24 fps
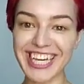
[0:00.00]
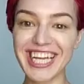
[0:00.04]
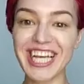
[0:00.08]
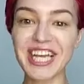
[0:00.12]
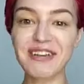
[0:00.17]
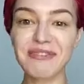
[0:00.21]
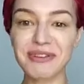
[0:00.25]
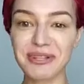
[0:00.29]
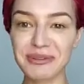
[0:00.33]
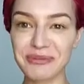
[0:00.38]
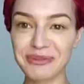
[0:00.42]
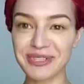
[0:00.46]

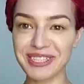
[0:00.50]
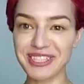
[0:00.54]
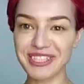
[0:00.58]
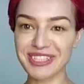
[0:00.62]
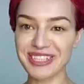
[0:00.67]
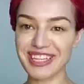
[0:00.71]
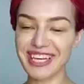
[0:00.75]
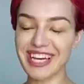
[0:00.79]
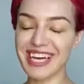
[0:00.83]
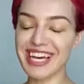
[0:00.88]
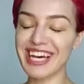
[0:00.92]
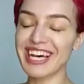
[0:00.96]
even with
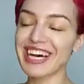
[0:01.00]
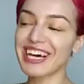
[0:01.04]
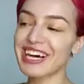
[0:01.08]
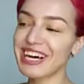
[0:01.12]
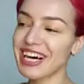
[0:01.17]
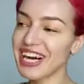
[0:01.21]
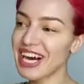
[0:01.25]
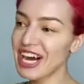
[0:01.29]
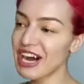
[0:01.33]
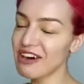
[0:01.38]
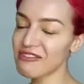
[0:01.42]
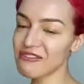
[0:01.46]

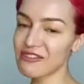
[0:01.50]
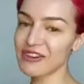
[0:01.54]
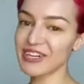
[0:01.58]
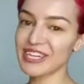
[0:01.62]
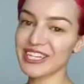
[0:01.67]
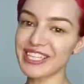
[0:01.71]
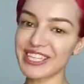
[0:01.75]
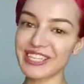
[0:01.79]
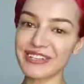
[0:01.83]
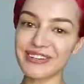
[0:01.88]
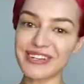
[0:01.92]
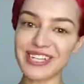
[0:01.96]

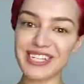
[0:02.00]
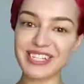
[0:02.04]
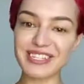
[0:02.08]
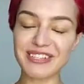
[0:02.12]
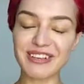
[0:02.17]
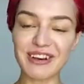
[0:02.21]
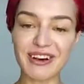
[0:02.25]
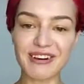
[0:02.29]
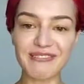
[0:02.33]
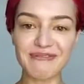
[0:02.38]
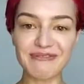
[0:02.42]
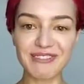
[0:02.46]
40 degrees
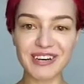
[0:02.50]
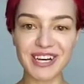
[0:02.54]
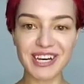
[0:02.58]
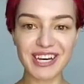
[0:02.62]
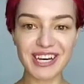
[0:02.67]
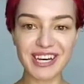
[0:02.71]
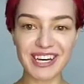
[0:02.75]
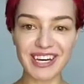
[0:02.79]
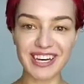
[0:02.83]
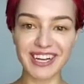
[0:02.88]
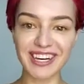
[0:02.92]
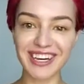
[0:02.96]

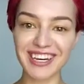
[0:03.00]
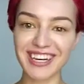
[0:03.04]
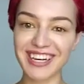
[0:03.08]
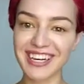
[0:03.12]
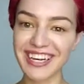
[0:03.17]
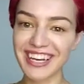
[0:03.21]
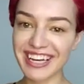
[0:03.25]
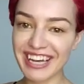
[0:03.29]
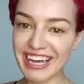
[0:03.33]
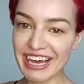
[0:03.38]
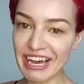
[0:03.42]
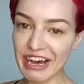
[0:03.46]

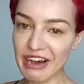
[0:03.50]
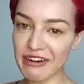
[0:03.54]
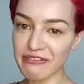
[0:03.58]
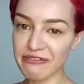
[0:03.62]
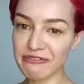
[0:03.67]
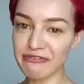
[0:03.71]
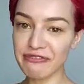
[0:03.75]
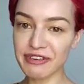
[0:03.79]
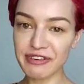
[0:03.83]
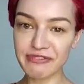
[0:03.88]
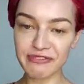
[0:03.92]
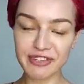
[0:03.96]
of
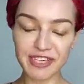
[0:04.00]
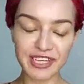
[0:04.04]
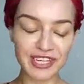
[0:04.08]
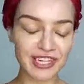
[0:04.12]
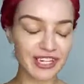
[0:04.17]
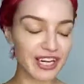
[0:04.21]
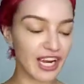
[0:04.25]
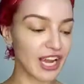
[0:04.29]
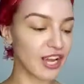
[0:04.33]
fever.